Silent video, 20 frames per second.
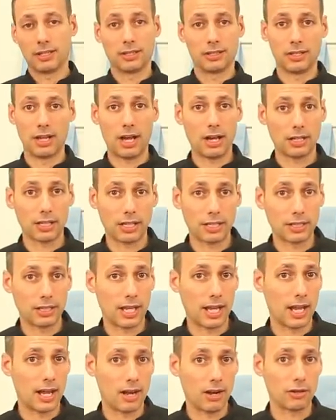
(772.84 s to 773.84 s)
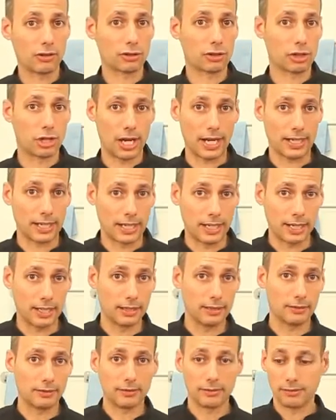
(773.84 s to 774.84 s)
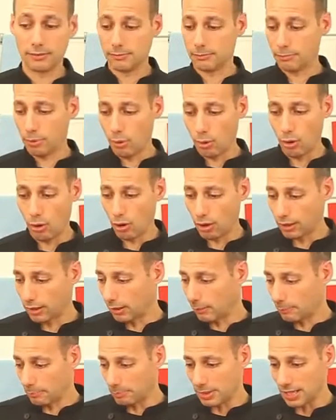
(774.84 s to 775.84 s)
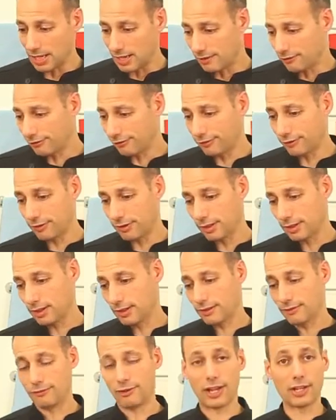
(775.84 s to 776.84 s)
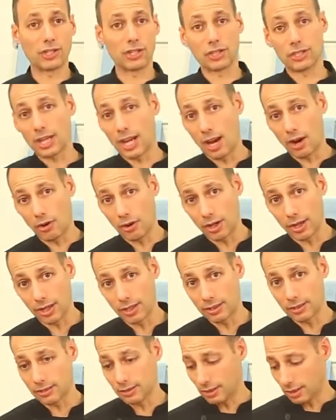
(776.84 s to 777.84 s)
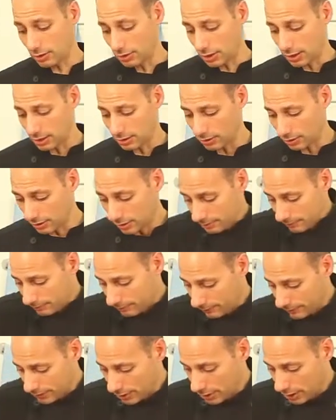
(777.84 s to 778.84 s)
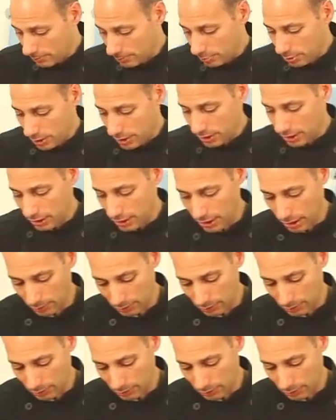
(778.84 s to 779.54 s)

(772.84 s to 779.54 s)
duck in there, chicken, pork, beef, vegetarian, you know, you can put it in there.